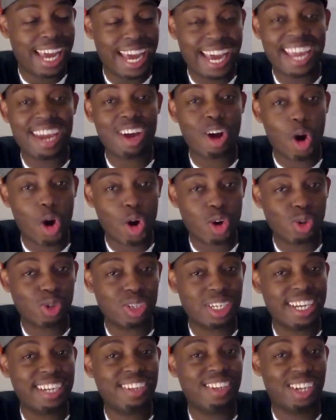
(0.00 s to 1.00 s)
Hey
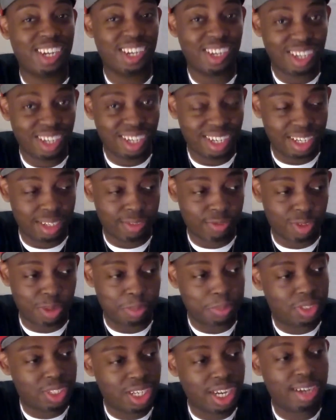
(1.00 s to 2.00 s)
Arnold in the Hood
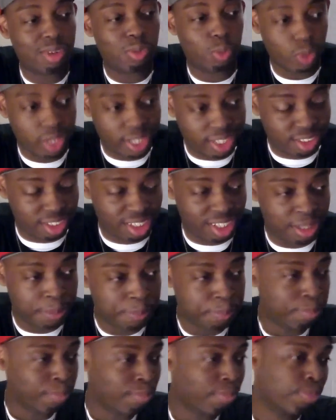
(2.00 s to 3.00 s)
from TUTWEEZY.